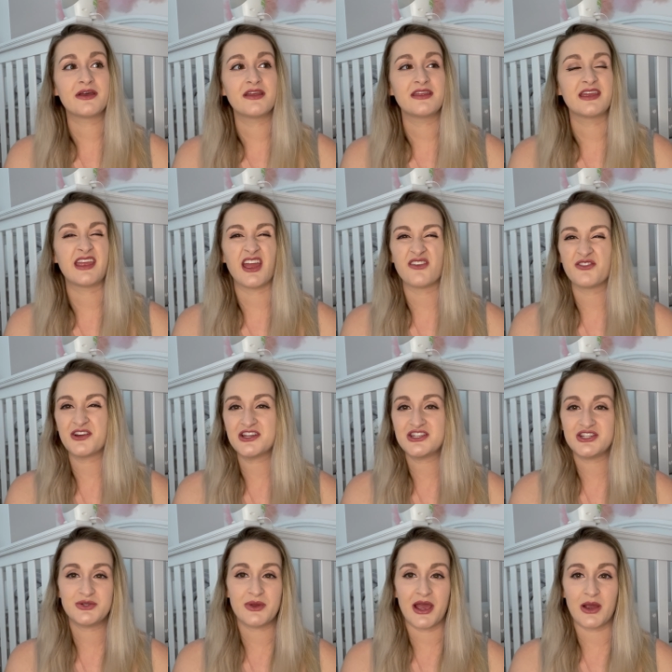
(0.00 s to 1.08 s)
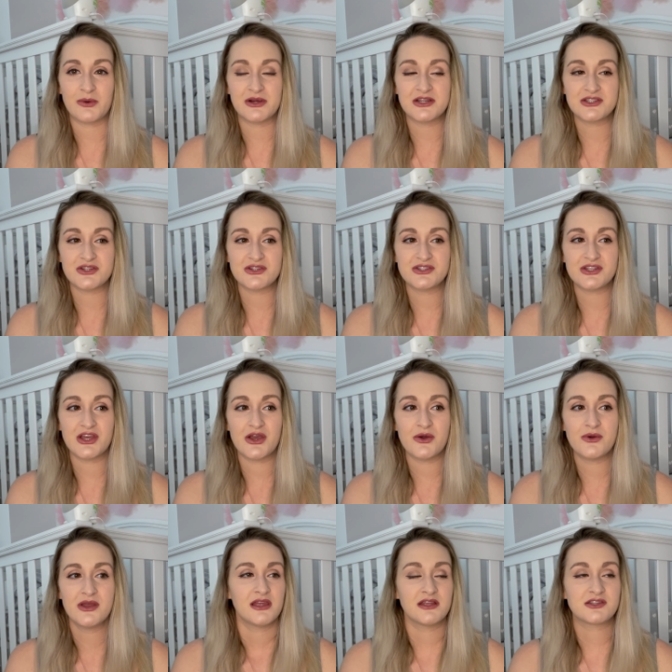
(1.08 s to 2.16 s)
like every 2 hours or
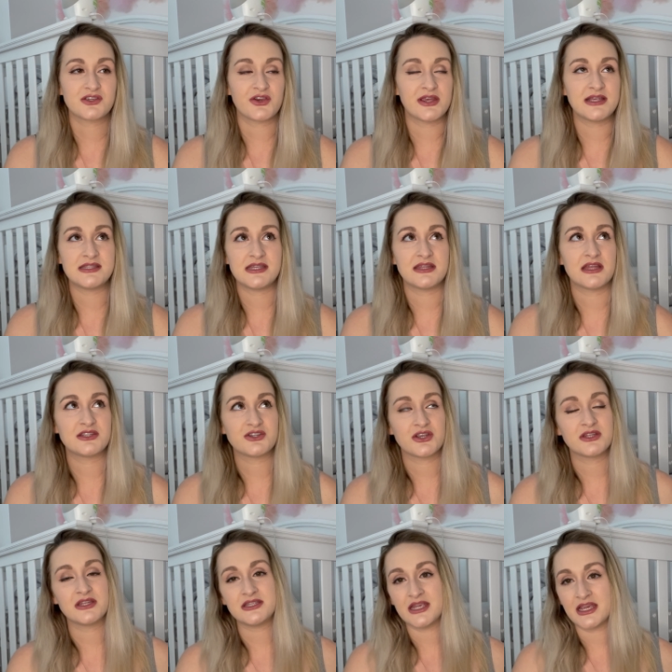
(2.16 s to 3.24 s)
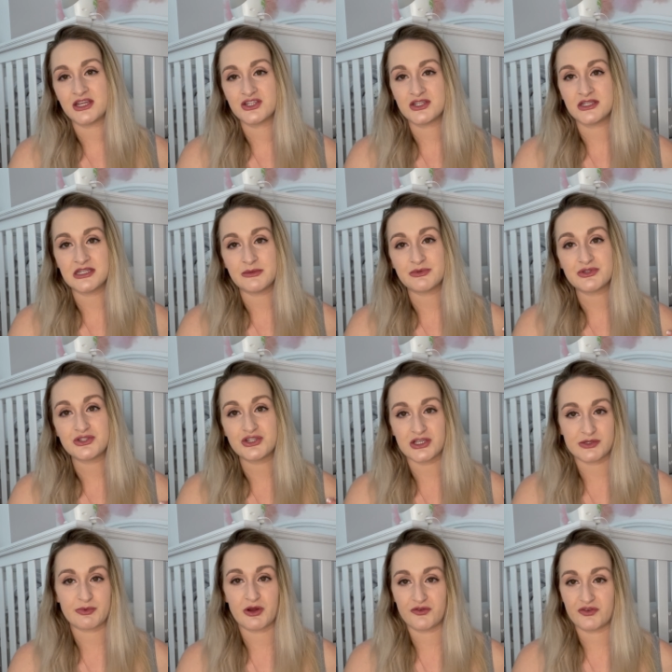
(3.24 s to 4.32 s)
so. It's crazy that during the day she sleeps
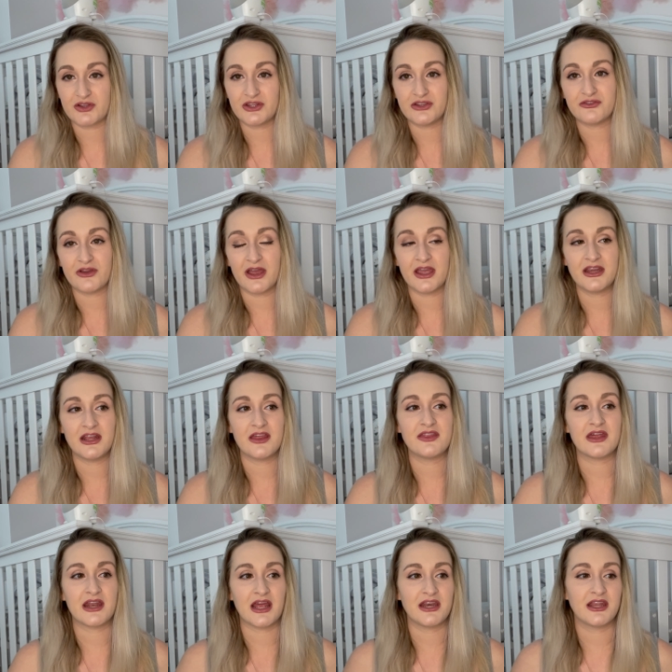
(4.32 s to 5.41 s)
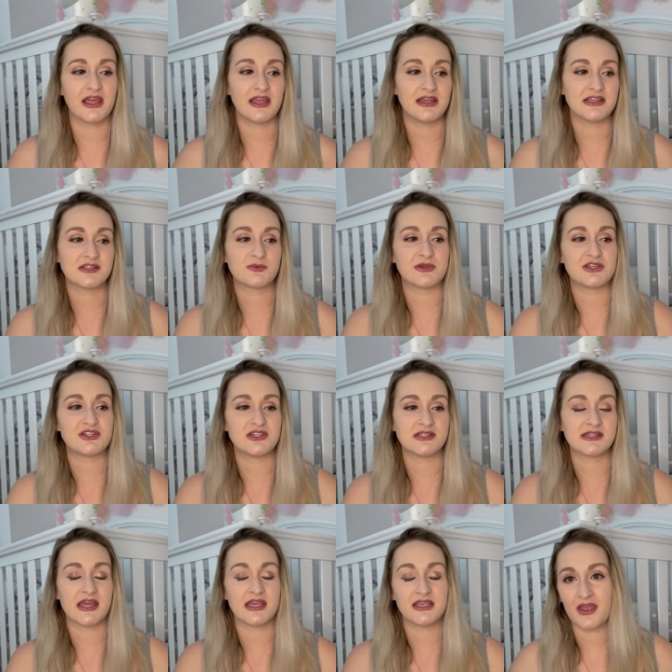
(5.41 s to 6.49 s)
just perfectly fine, and then at night is when she's
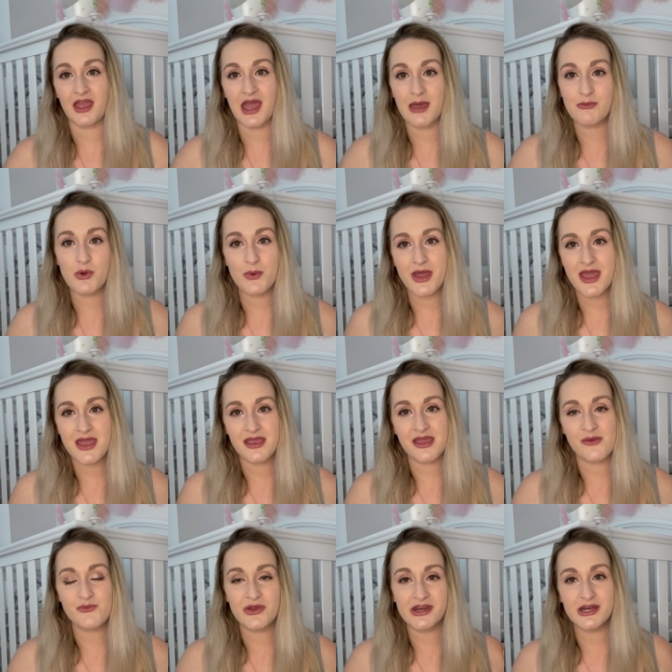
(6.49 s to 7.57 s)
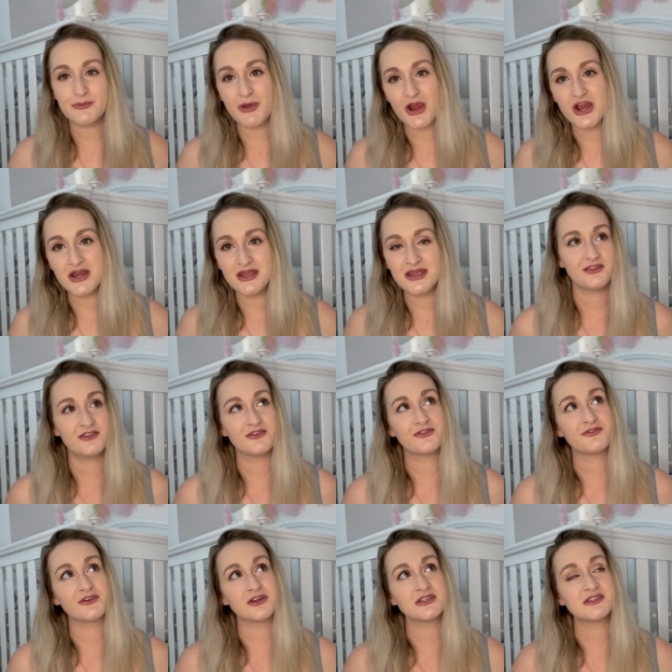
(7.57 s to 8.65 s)
like, I'm awake, I'm ready to party. The
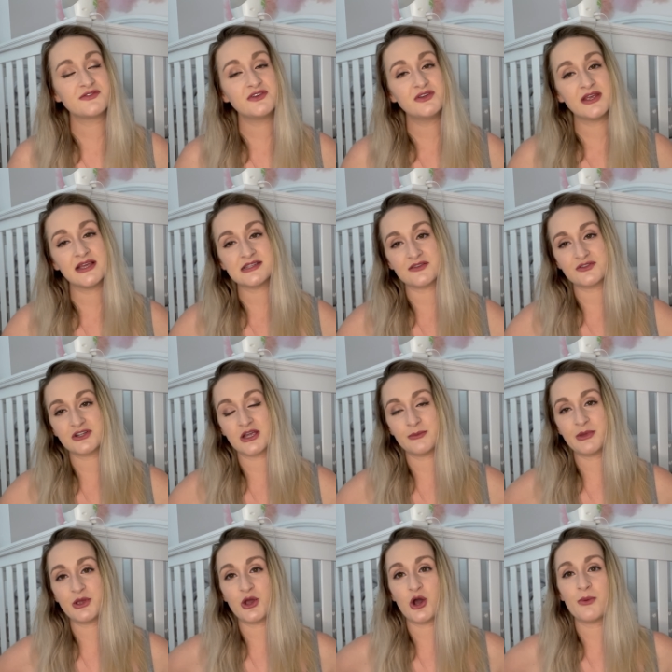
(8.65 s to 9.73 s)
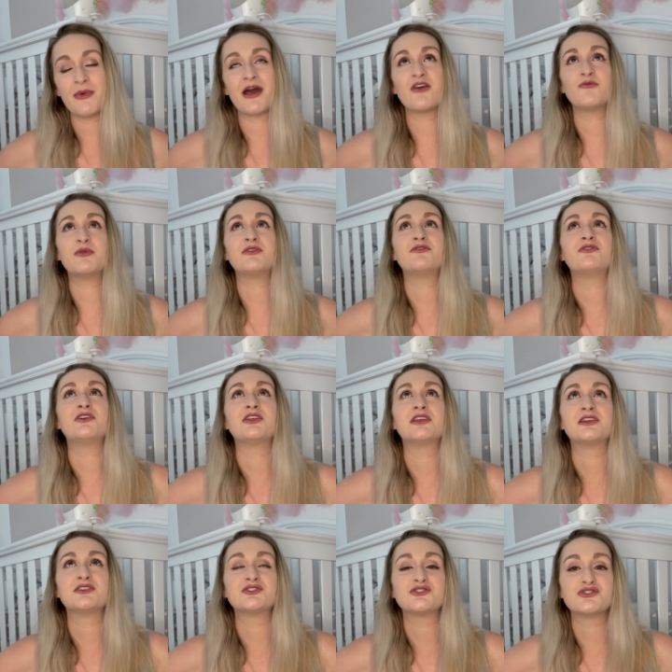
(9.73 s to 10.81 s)
first few days after coming home, I've been
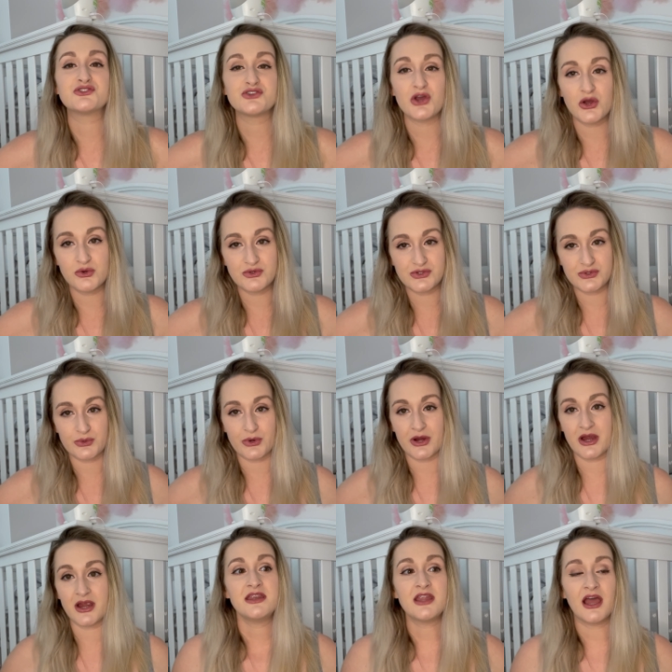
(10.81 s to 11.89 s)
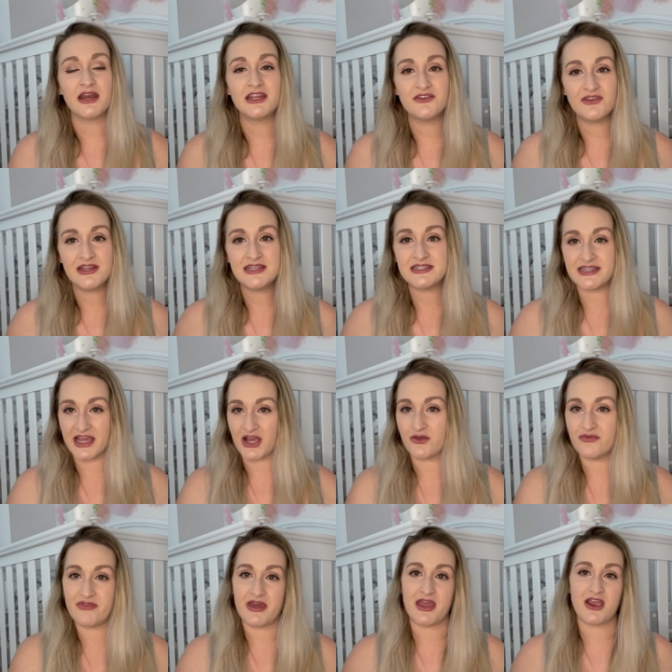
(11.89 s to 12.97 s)
feeling so sore. Not even
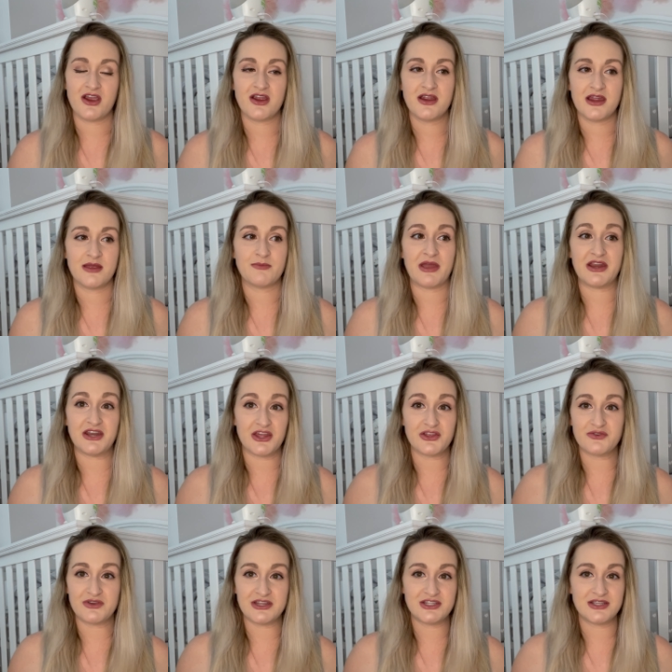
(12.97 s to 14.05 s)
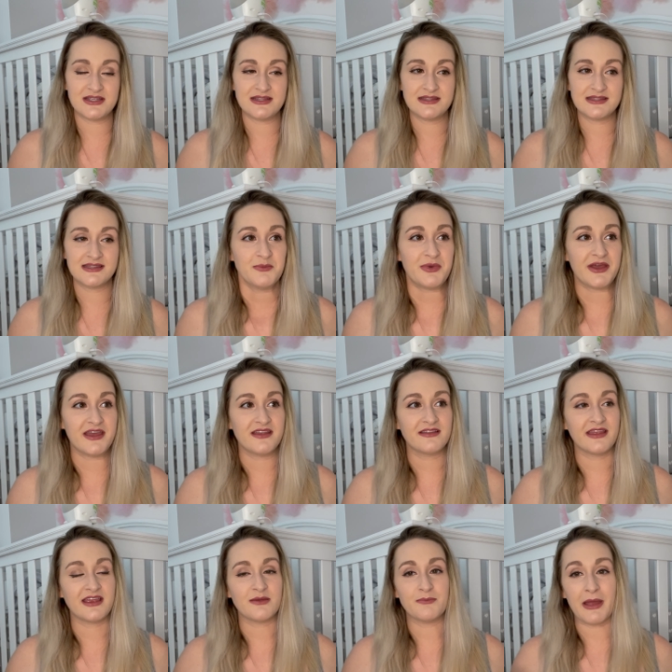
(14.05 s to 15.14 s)
down there in my nether regions, but
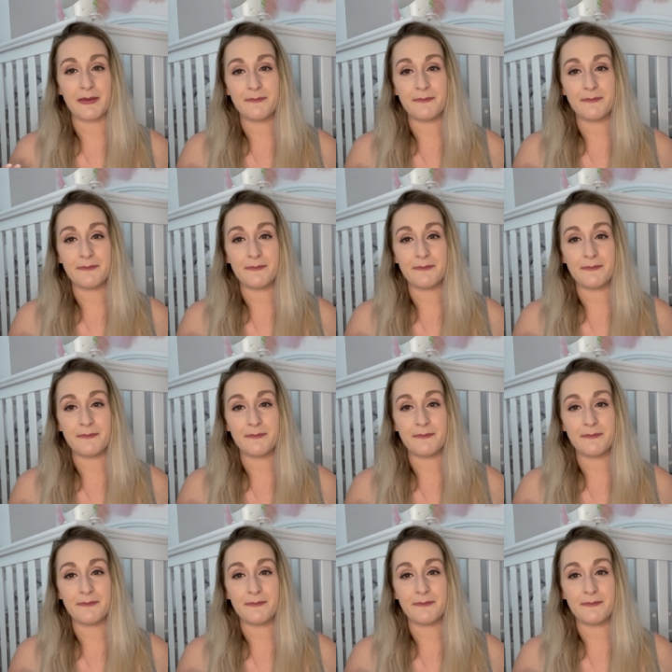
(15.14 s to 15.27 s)
like my